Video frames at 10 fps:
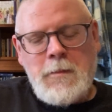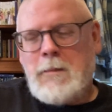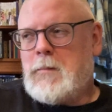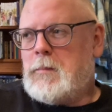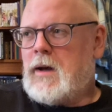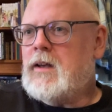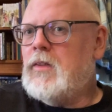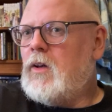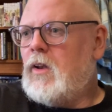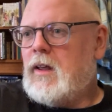But back in
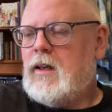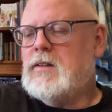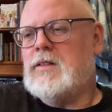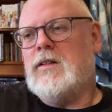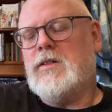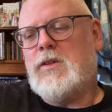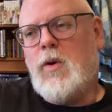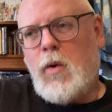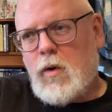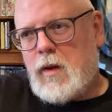the early 80s,
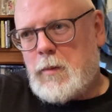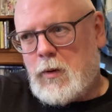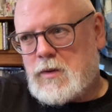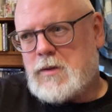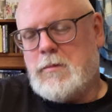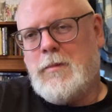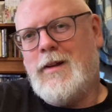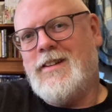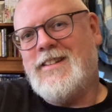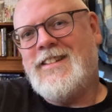corgi books
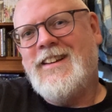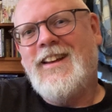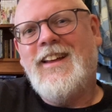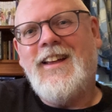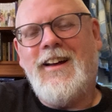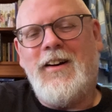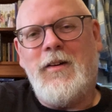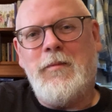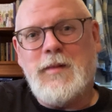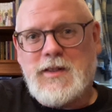meant
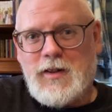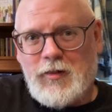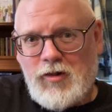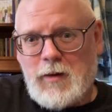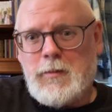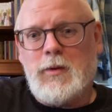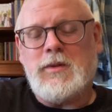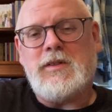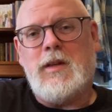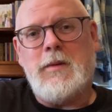Star Trek
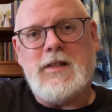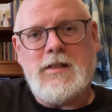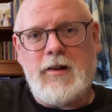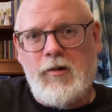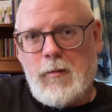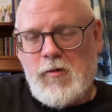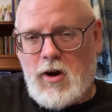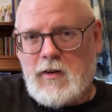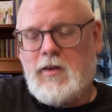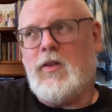books. They meant Terry Pratchett.